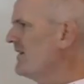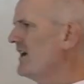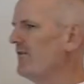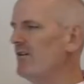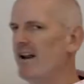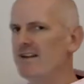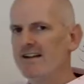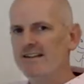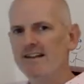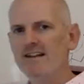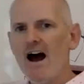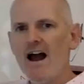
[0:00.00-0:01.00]
think of it as like the
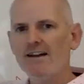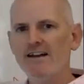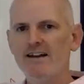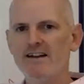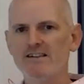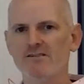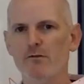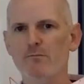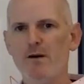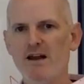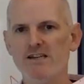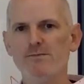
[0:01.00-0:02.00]
9 innings of a
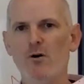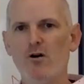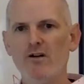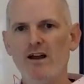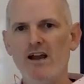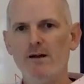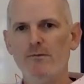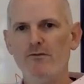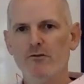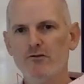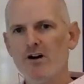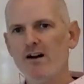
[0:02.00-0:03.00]
baseball game. If
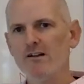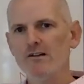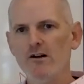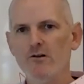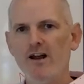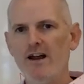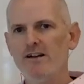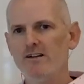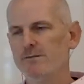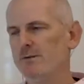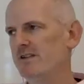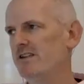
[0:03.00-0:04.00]
you're trying to locate a
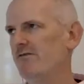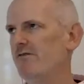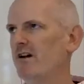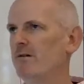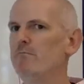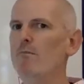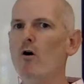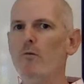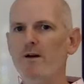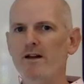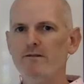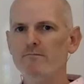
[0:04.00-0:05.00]
specific
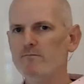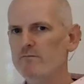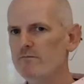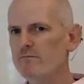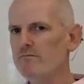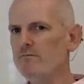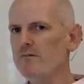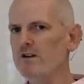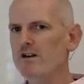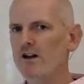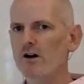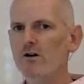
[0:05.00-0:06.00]
moment,
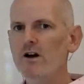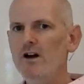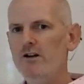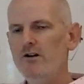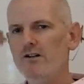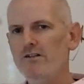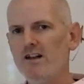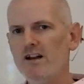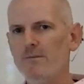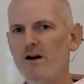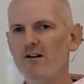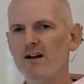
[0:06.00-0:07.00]
you can think
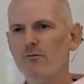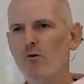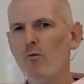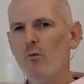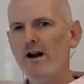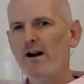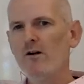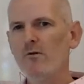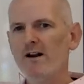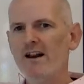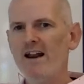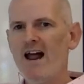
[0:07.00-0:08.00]
about like, well, where
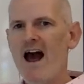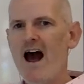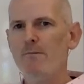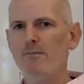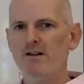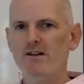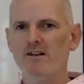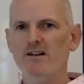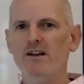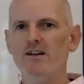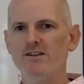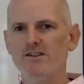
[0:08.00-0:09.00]
would it happen
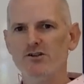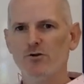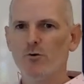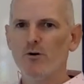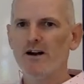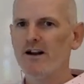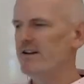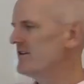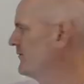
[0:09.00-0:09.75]
in a story? And